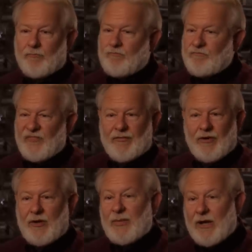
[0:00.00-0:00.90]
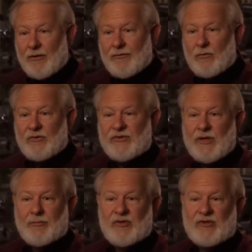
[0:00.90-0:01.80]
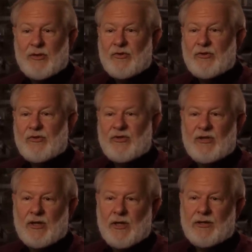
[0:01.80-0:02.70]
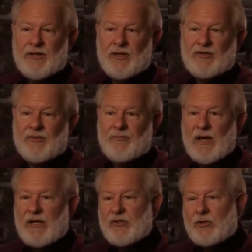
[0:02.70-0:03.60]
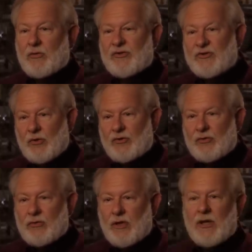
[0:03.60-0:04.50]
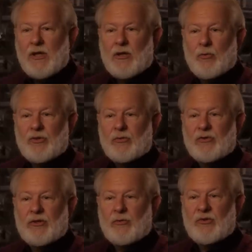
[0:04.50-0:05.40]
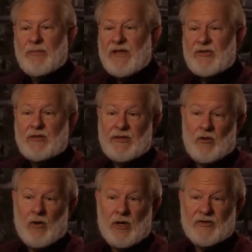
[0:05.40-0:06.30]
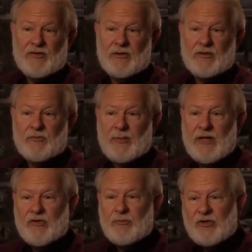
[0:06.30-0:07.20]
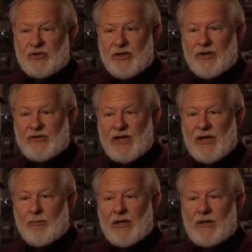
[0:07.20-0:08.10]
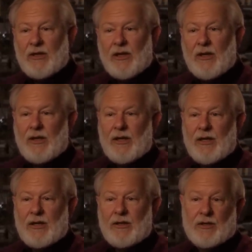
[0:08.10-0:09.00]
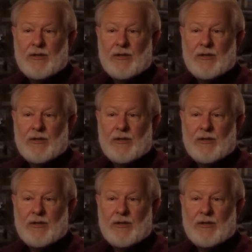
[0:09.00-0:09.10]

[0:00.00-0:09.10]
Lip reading: very powerful substance that was used in the context of magical and social rituals, and it was basically lost. The Spanish missionaries came in and